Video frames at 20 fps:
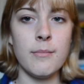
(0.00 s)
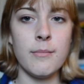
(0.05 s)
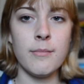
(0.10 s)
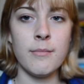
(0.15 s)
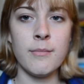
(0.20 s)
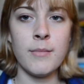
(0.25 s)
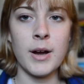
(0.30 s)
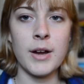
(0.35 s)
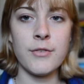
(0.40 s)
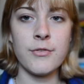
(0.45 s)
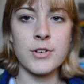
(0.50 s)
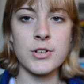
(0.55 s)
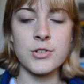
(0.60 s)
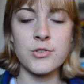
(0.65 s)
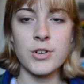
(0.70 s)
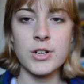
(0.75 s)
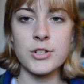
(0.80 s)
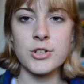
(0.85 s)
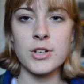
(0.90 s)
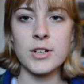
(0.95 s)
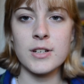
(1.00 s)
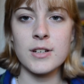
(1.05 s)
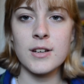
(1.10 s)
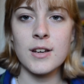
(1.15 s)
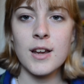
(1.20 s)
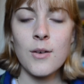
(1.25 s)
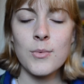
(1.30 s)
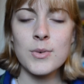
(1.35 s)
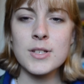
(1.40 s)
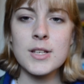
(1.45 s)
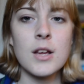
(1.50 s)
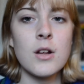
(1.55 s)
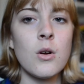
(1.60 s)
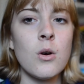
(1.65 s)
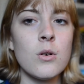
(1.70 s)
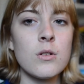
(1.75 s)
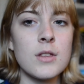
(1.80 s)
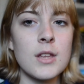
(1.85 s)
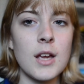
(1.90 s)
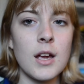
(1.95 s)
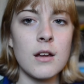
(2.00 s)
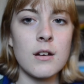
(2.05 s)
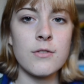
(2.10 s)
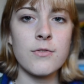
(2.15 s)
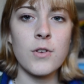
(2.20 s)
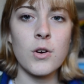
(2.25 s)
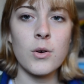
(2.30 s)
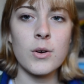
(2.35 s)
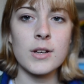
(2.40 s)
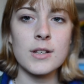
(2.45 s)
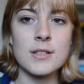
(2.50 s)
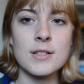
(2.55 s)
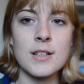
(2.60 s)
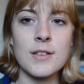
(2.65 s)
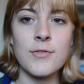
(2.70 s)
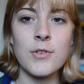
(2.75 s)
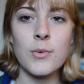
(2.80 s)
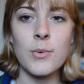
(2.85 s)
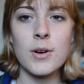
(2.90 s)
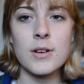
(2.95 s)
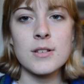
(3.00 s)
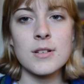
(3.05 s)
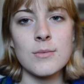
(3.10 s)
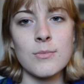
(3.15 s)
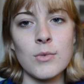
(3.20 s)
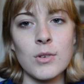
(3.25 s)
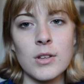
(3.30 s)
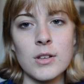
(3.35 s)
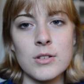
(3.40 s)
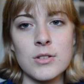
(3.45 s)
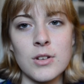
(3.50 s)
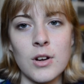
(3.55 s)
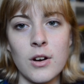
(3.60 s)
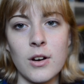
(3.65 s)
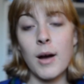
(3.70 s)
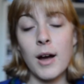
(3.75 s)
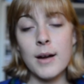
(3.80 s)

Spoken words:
my frustration. Was that whole thing out of focus? If it was, I'm really sorry.